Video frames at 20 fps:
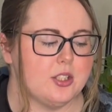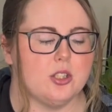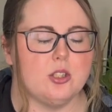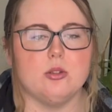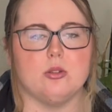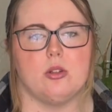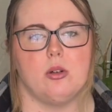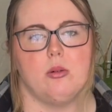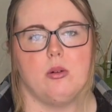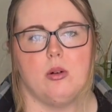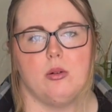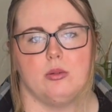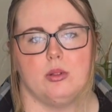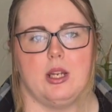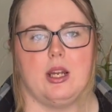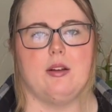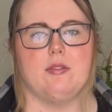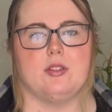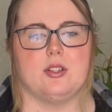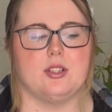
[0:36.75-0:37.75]
You don't only
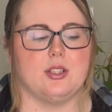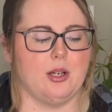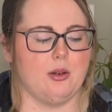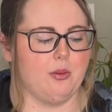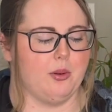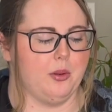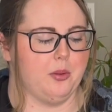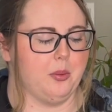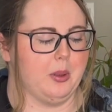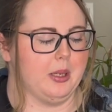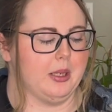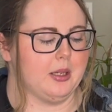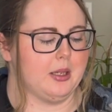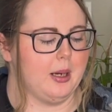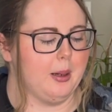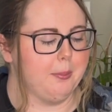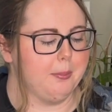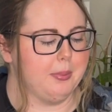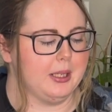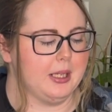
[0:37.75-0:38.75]
have to stick with one
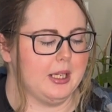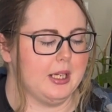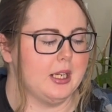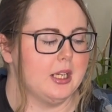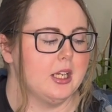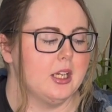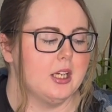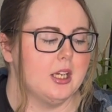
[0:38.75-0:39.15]
company,